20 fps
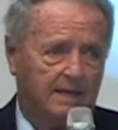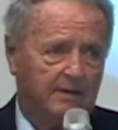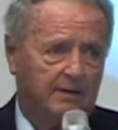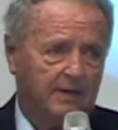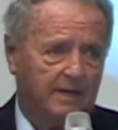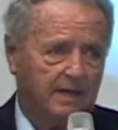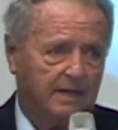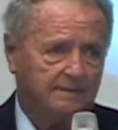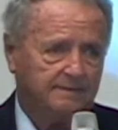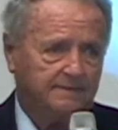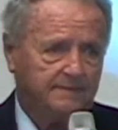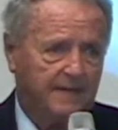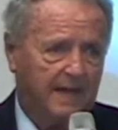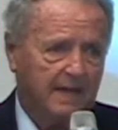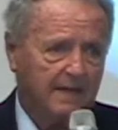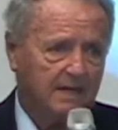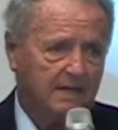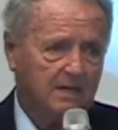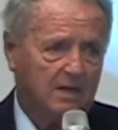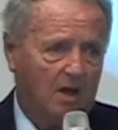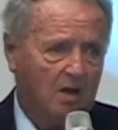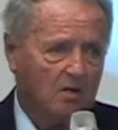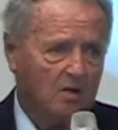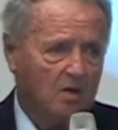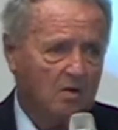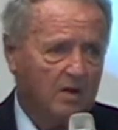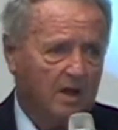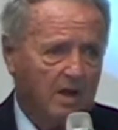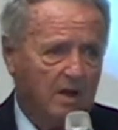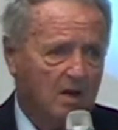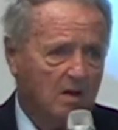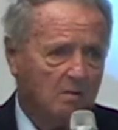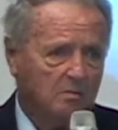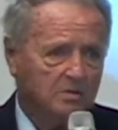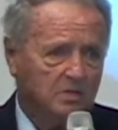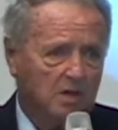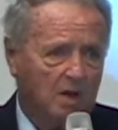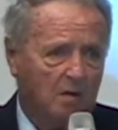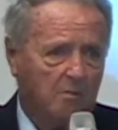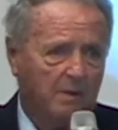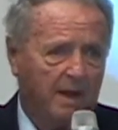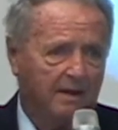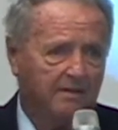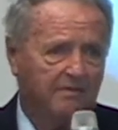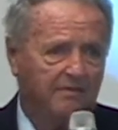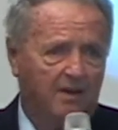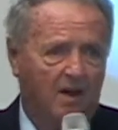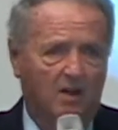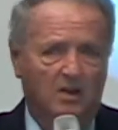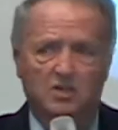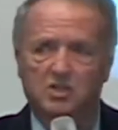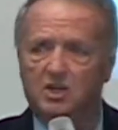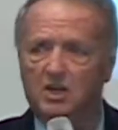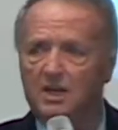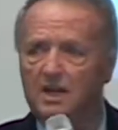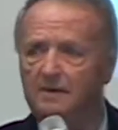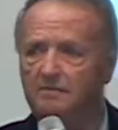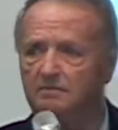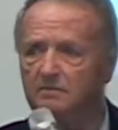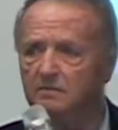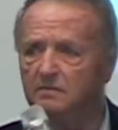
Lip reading: Well, I can talk on and on until I'm about to fall asleep.